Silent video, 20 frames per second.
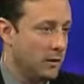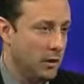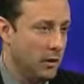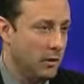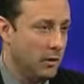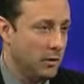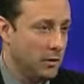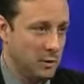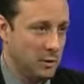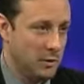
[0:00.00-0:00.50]

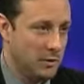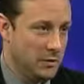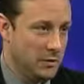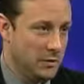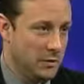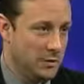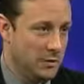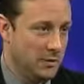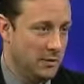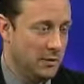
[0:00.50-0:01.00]
all the
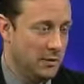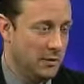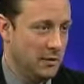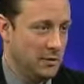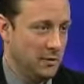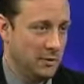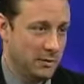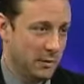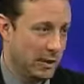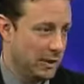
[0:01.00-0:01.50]
community can
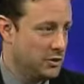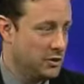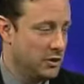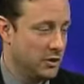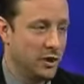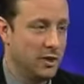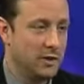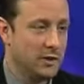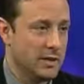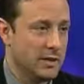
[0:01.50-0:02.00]

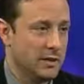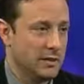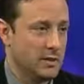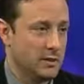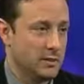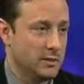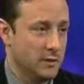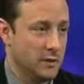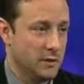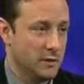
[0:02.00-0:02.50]
actually contact
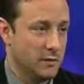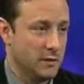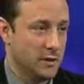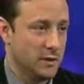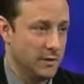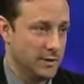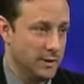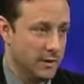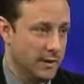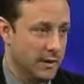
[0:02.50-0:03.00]
us for if
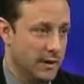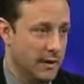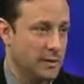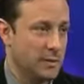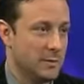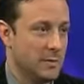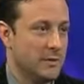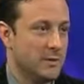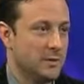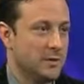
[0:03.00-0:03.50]
they'd like
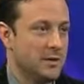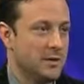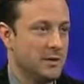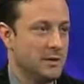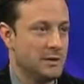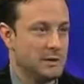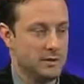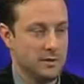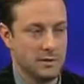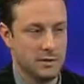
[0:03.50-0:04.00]
some of those
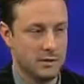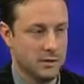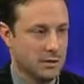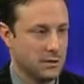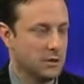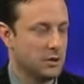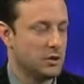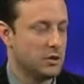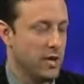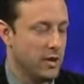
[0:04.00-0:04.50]
things
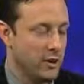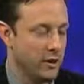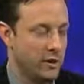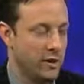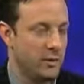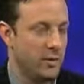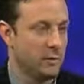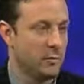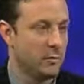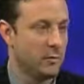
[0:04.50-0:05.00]
to share
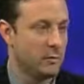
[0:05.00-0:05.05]
it and